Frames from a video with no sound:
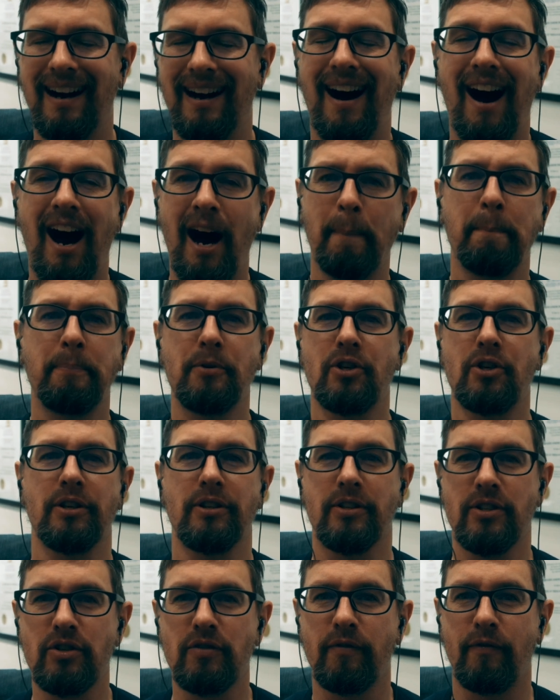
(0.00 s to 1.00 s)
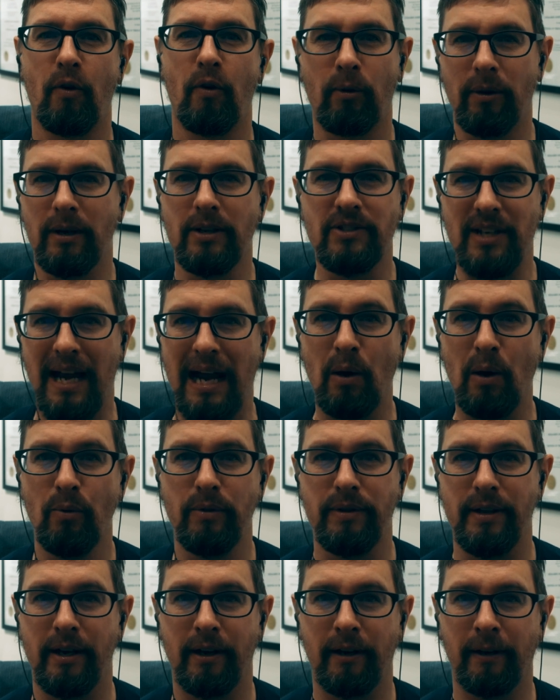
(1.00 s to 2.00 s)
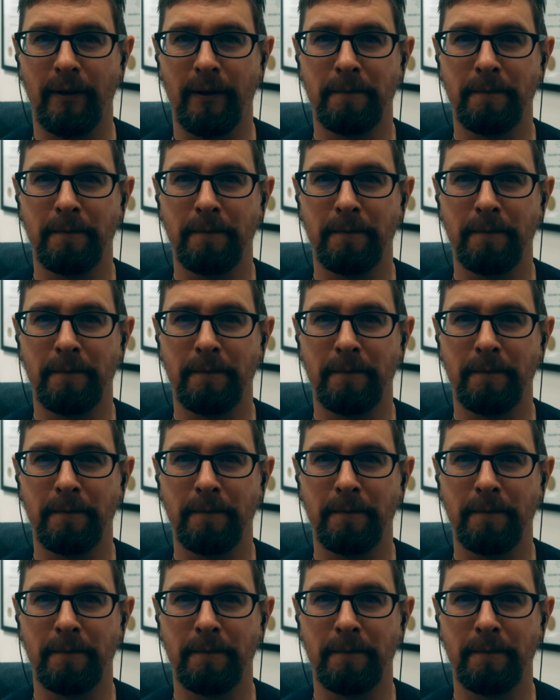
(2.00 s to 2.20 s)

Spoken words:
options for us out there.